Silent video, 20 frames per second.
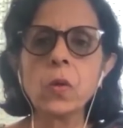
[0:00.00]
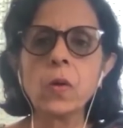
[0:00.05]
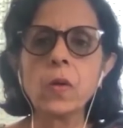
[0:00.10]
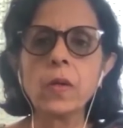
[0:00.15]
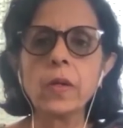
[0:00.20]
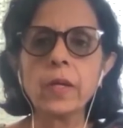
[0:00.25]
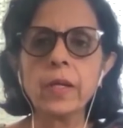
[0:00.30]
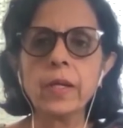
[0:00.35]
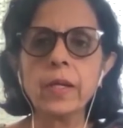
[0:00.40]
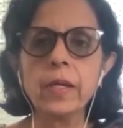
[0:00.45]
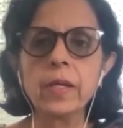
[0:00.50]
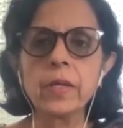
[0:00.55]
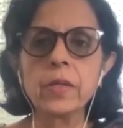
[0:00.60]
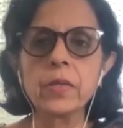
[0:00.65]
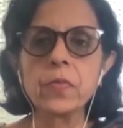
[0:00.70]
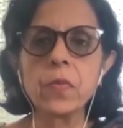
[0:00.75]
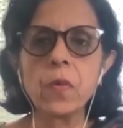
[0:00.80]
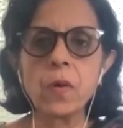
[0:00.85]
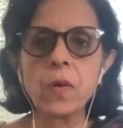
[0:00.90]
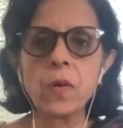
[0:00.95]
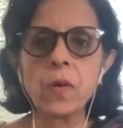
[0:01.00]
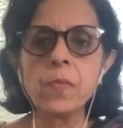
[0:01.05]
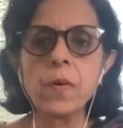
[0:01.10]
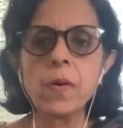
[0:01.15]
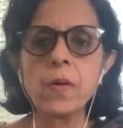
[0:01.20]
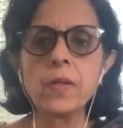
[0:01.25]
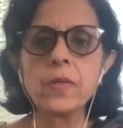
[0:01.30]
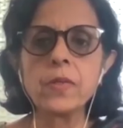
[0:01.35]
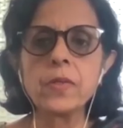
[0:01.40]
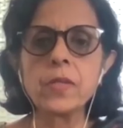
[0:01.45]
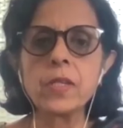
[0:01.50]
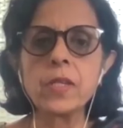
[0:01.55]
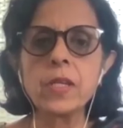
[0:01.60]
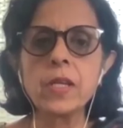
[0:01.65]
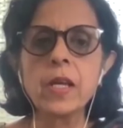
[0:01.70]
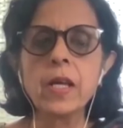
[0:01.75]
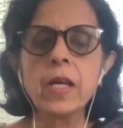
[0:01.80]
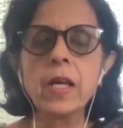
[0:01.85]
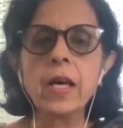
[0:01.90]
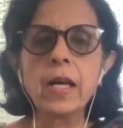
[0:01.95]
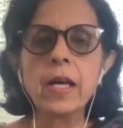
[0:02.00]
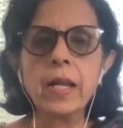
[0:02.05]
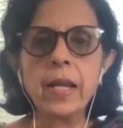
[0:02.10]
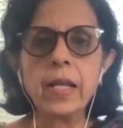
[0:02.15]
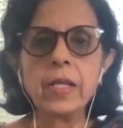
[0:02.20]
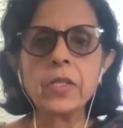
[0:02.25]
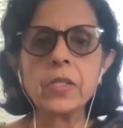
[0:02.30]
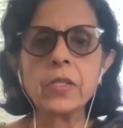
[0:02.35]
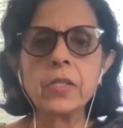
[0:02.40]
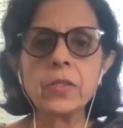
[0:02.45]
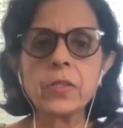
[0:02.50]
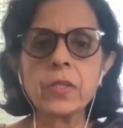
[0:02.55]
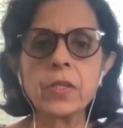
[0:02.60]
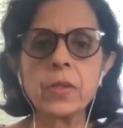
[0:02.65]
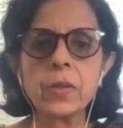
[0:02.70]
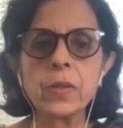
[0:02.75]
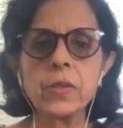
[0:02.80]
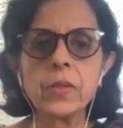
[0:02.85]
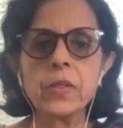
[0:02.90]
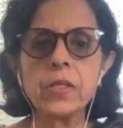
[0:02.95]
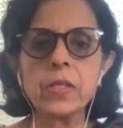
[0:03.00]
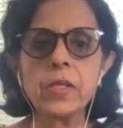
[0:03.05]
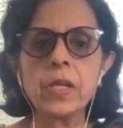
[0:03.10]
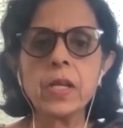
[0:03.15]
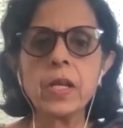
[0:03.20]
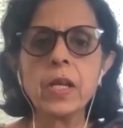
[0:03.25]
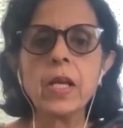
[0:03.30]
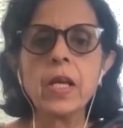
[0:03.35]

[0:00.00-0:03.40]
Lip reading: on India's foreign policy and national security,